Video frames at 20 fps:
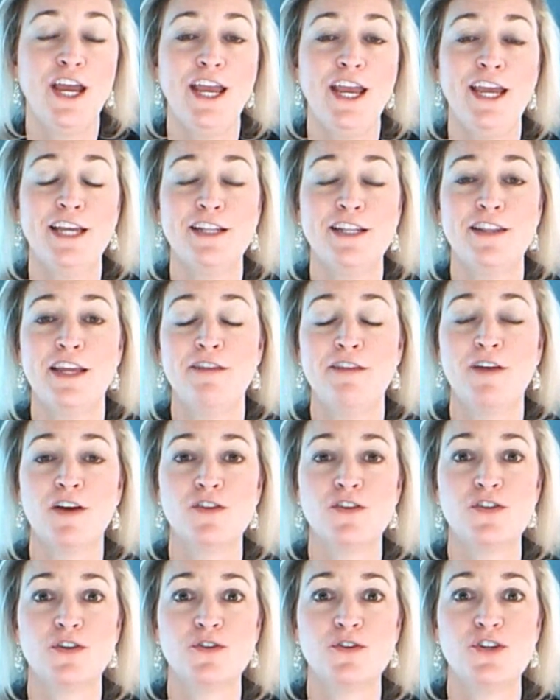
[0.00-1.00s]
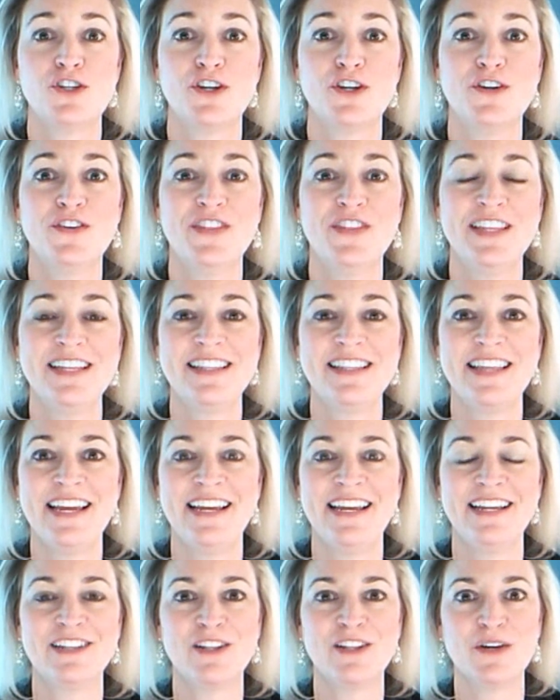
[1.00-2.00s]
They've also shown that
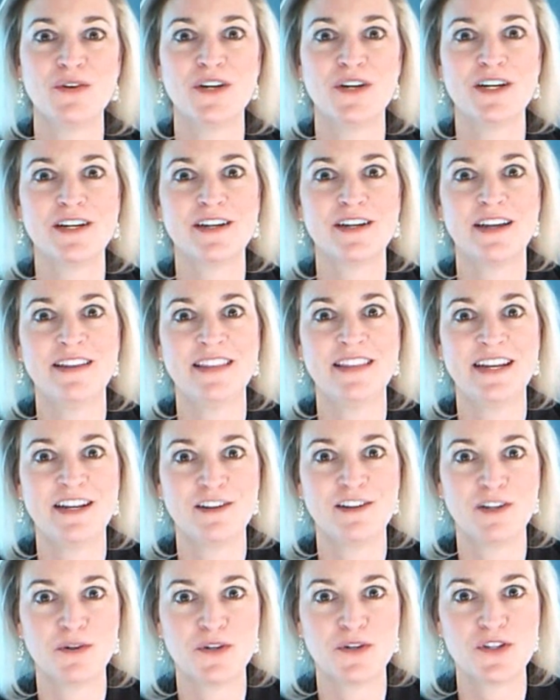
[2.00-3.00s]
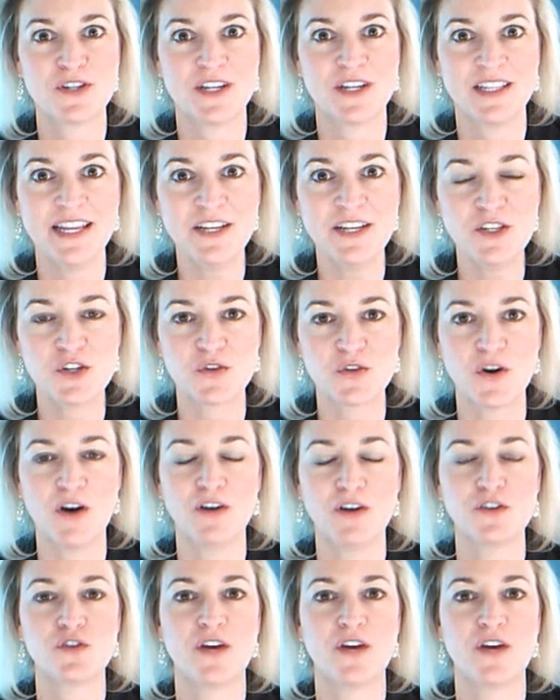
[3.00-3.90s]
it lowers cholesterol,